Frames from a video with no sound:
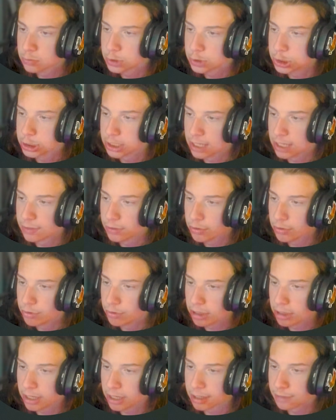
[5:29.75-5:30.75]
which is at
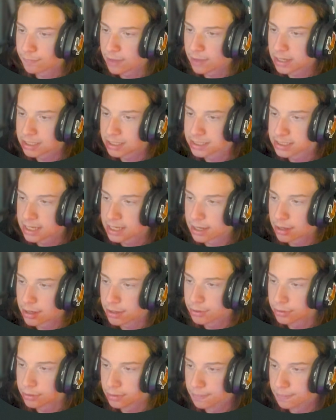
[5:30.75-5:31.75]
30 and effect is at
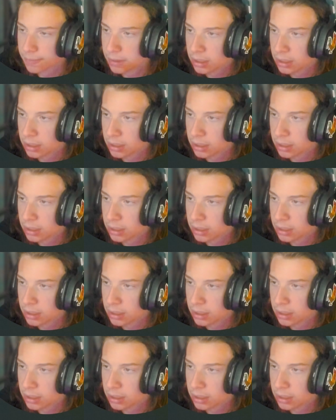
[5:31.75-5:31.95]
100.